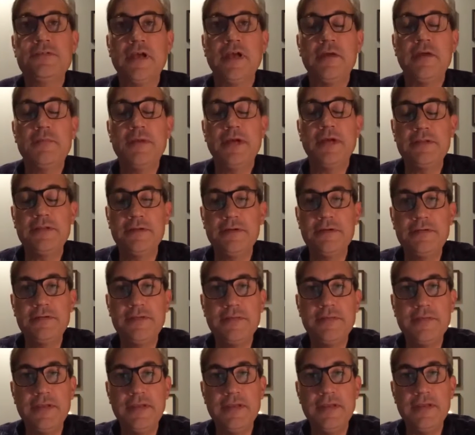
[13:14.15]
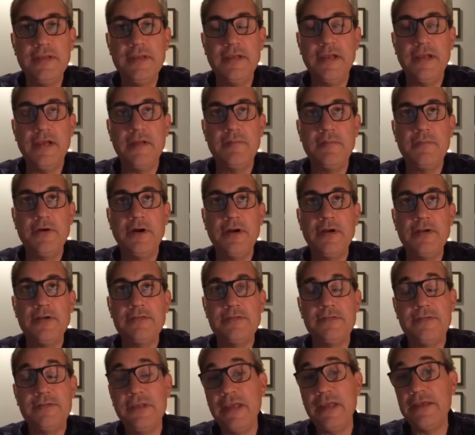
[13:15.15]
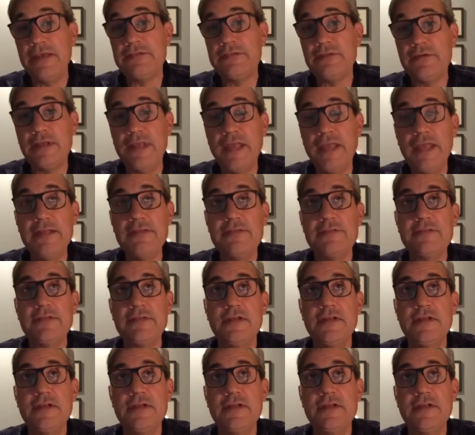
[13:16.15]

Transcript: um, I learned that the um, artist Theaster Gates,